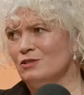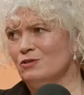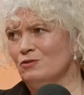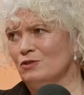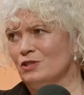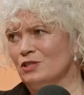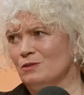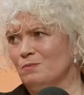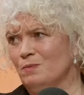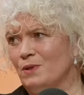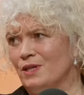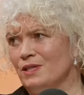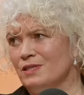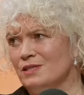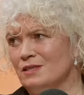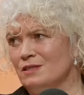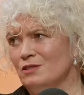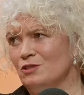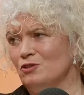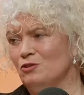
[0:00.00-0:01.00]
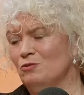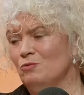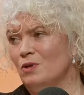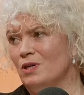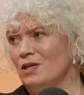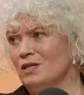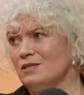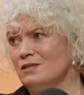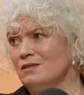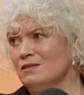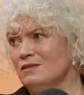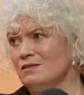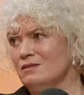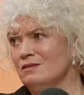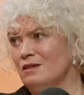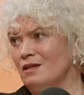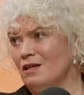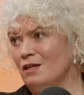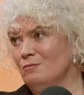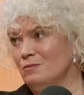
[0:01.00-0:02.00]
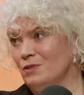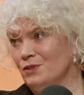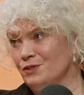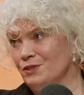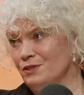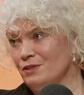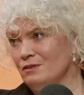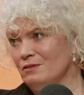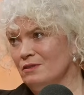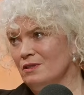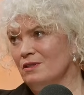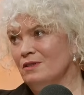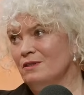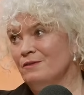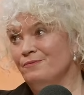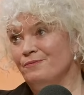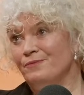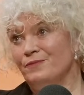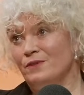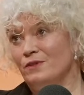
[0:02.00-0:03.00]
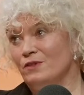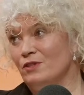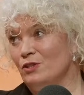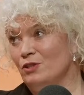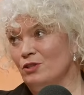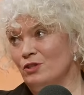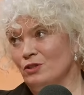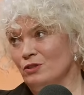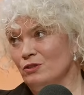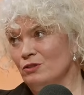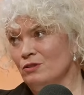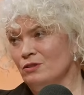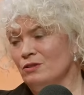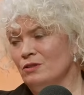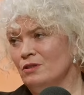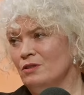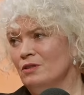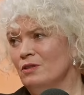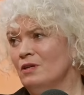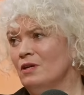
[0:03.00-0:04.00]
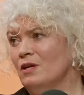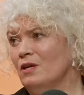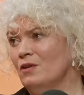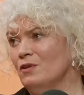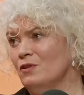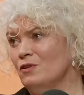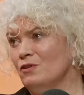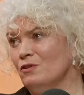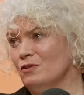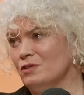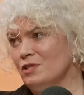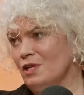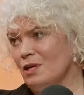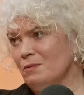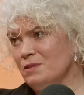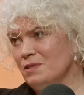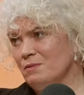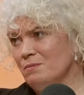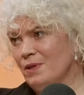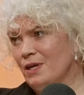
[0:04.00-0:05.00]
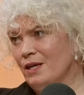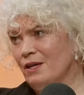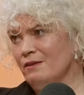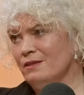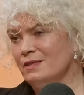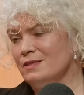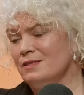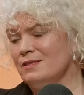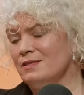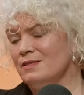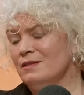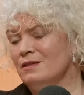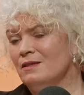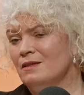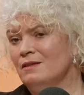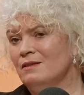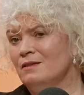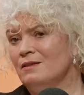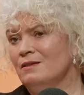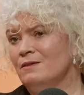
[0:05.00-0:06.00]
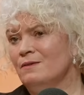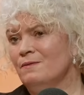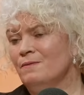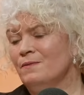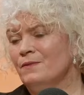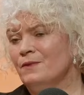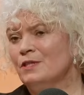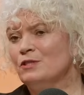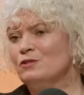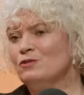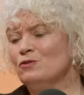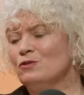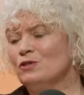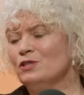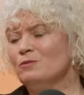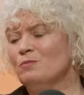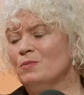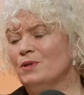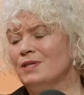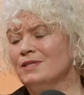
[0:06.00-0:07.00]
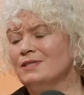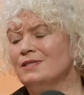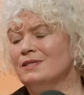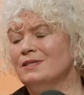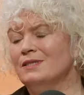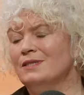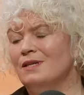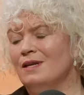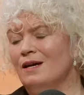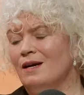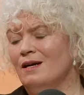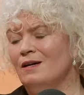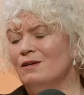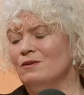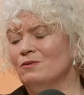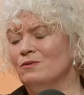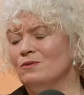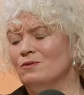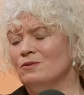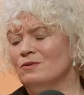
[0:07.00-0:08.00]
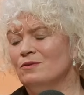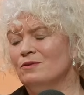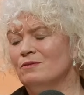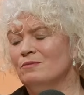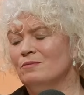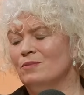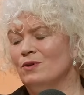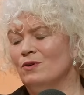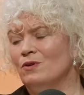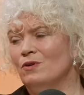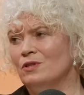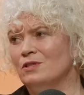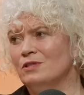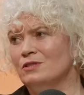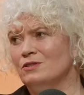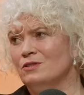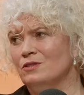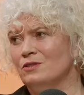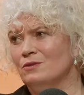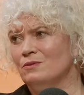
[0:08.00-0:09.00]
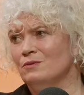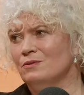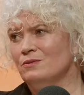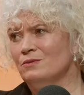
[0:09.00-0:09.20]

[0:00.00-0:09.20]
source person who was our mother, the nun, your adopted parents, the source person now, Paul, is you.